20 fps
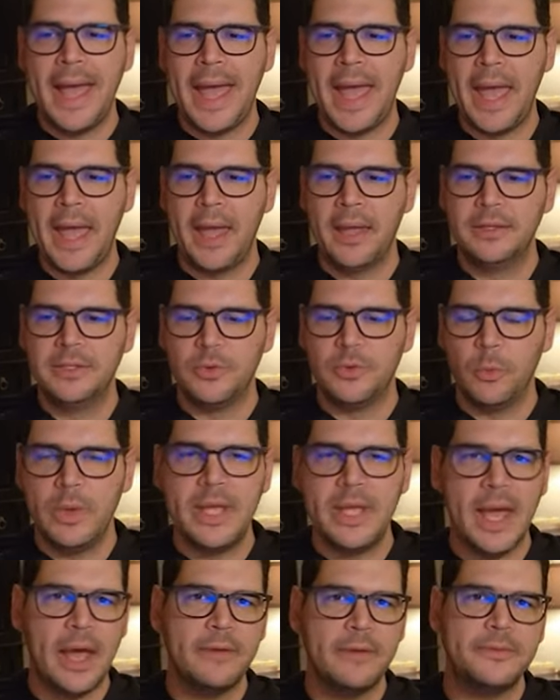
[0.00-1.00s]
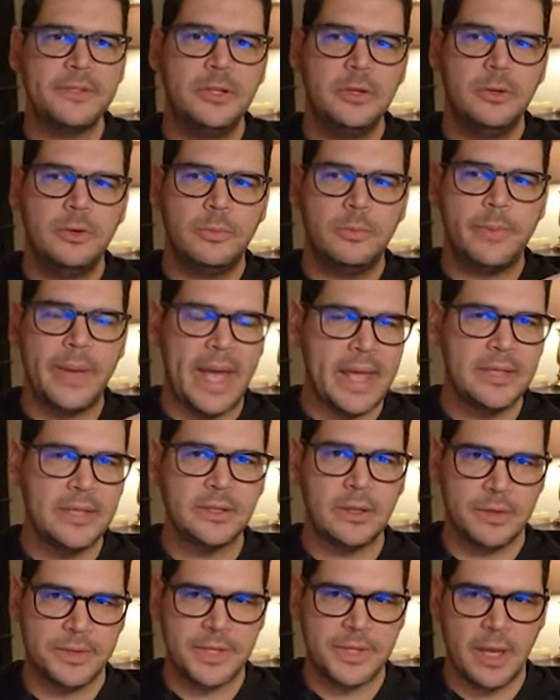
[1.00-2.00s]
and we have to
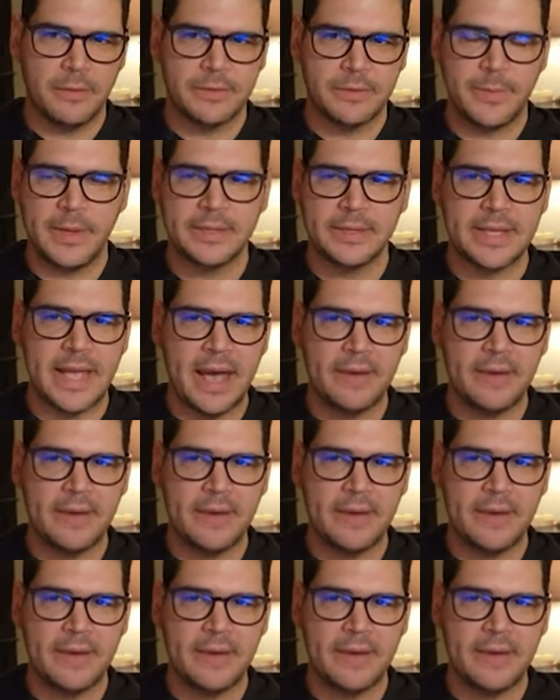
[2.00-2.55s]
pace ourselves because